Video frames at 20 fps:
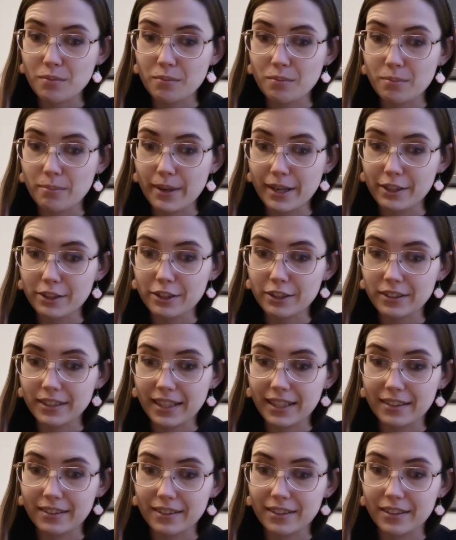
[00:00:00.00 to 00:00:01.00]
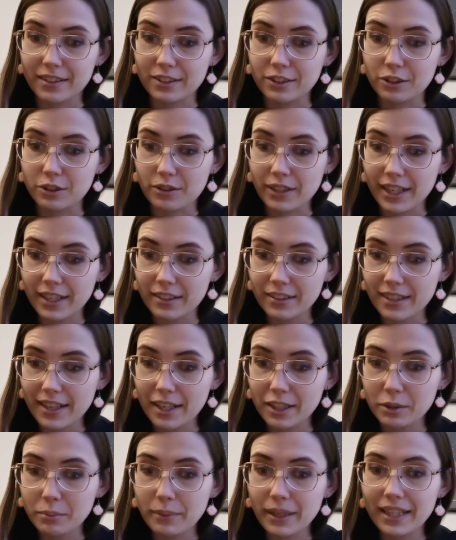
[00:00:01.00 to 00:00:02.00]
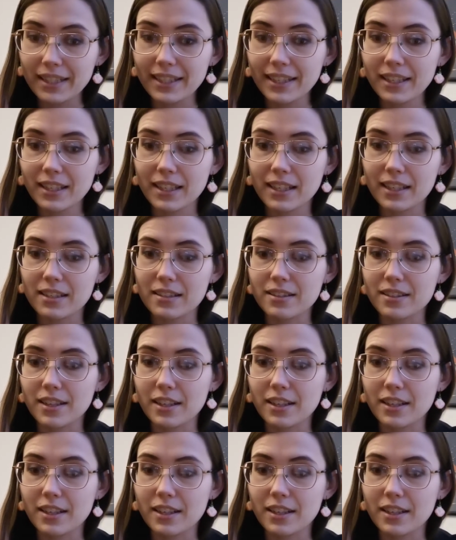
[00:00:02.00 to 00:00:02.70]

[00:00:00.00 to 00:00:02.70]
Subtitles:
better than the Ukrainian IRONBELLY because